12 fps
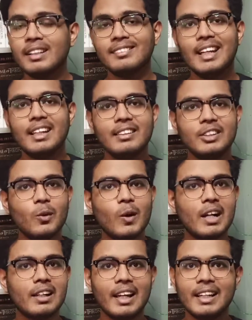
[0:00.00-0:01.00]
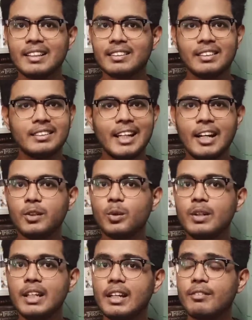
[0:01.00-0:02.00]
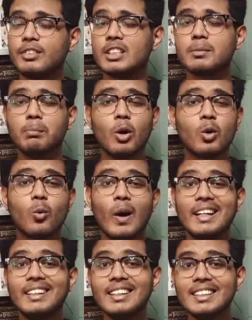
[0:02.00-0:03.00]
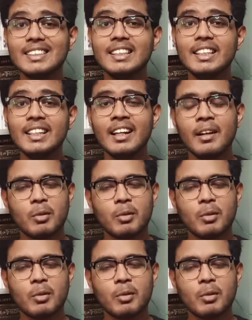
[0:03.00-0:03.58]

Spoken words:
then you are like tend to DNF this book quite easily,